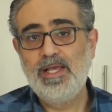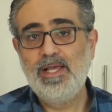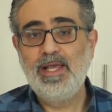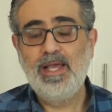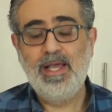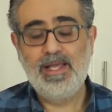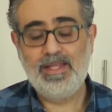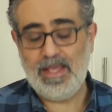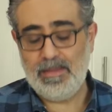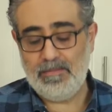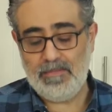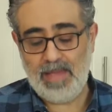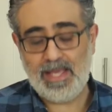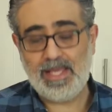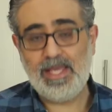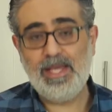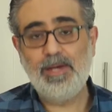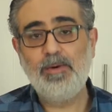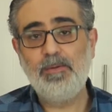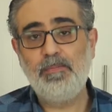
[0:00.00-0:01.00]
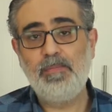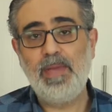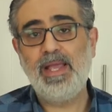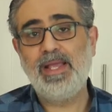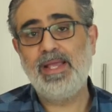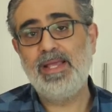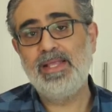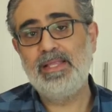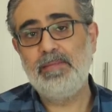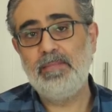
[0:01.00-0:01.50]
and they make it all
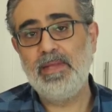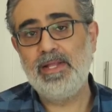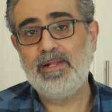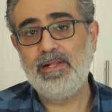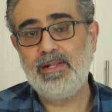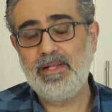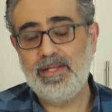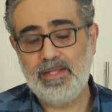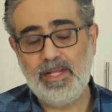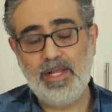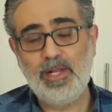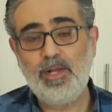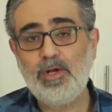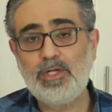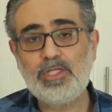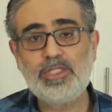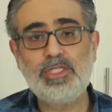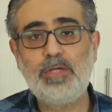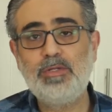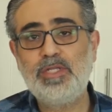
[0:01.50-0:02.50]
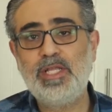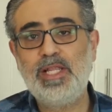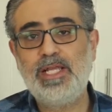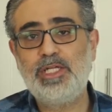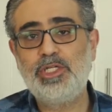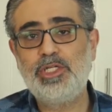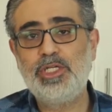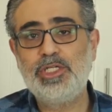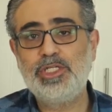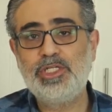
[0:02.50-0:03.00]
pink in the middle and it looks so
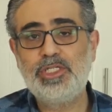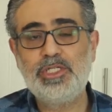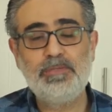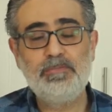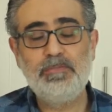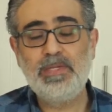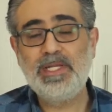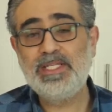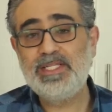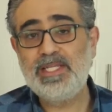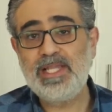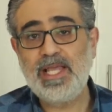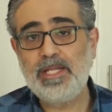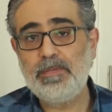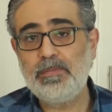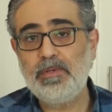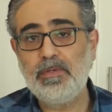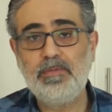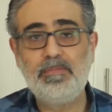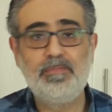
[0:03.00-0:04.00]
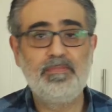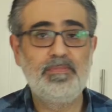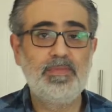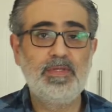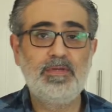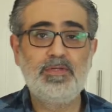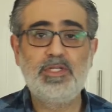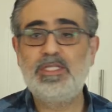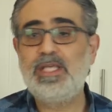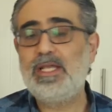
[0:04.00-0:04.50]
delicious, but isn't edible.
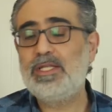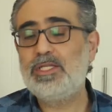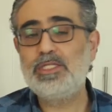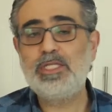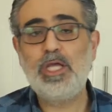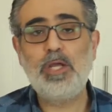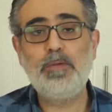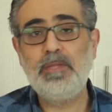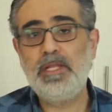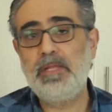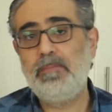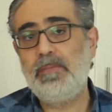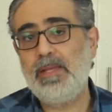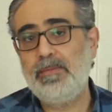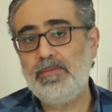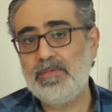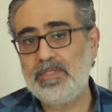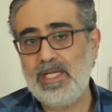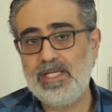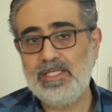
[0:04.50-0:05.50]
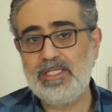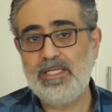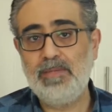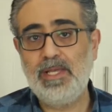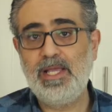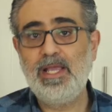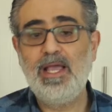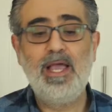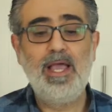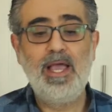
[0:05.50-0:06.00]
I've just had so many people say to
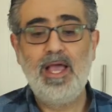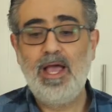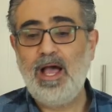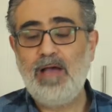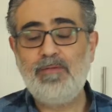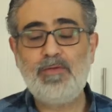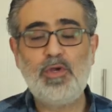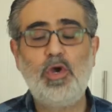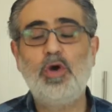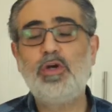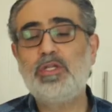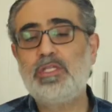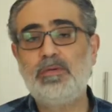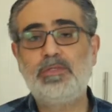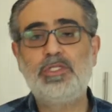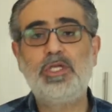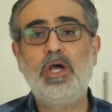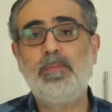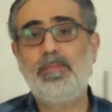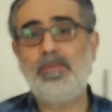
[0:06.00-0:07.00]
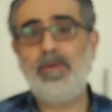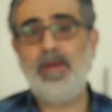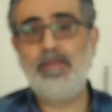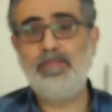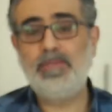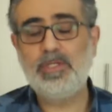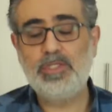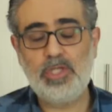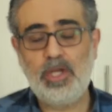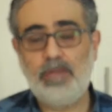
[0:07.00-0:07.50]
me, I've cooked a top
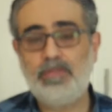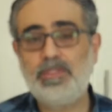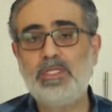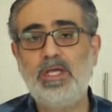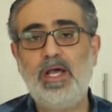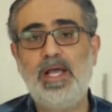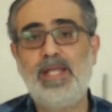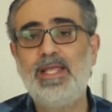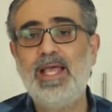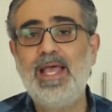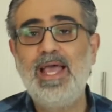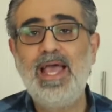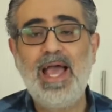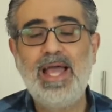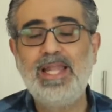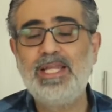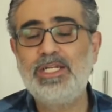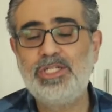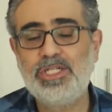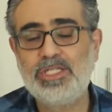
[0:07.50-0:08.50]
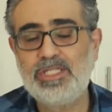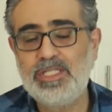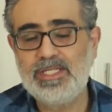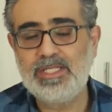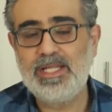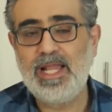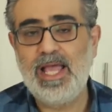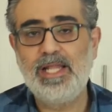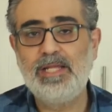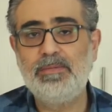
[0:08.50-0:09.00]
rump, a top side, and it just
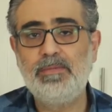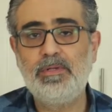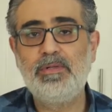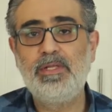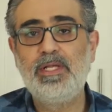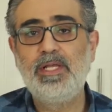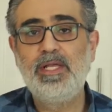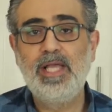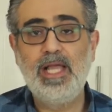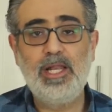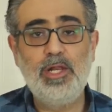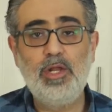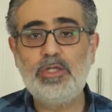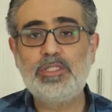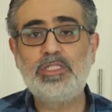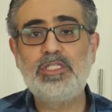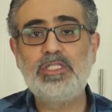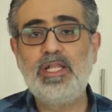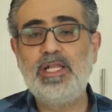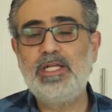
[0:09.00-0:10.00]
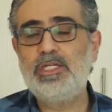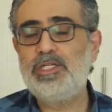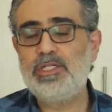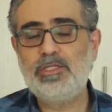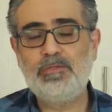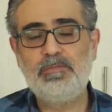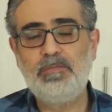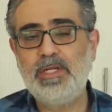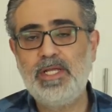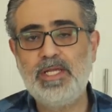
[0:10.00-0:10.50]
isn't edible. It looks
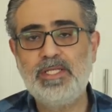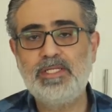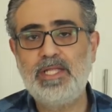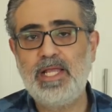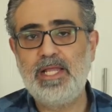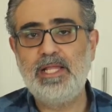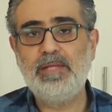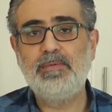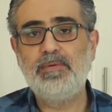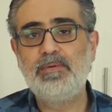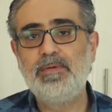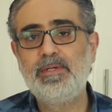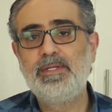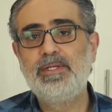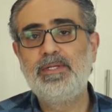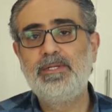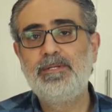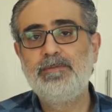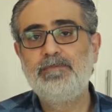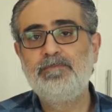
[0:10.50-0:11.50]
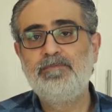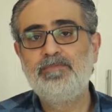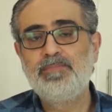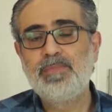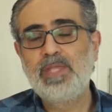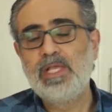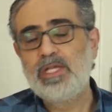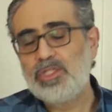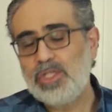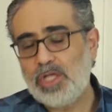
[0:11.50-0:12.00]
delicious, but it isn't edible.
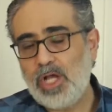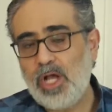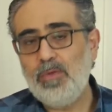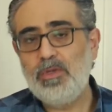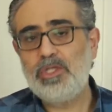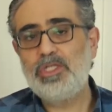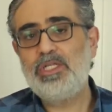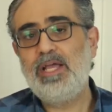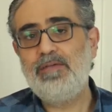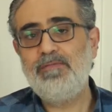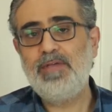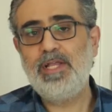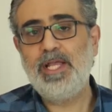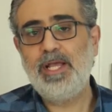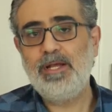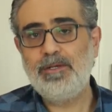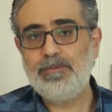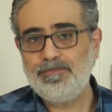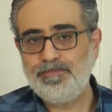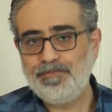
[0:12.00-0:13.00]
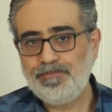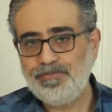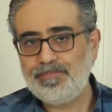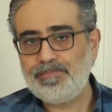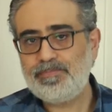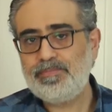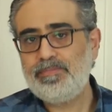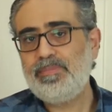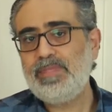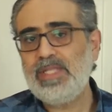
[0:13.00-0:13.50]
So go watch that video,
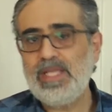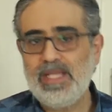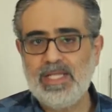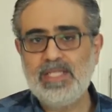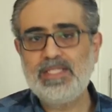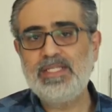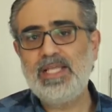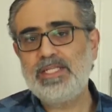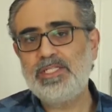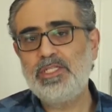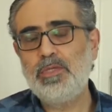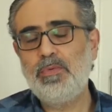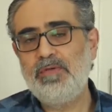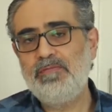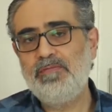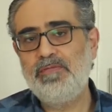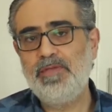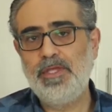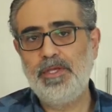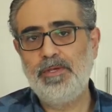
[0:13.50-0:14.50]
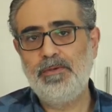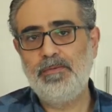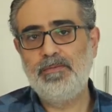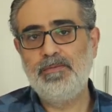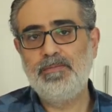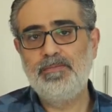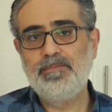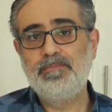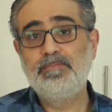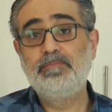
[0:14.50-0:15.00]
because that's the one for you.
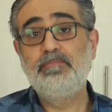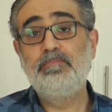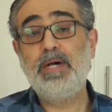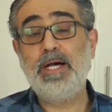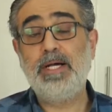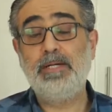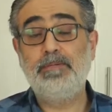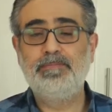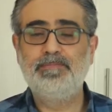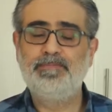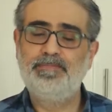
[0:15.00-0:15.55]
But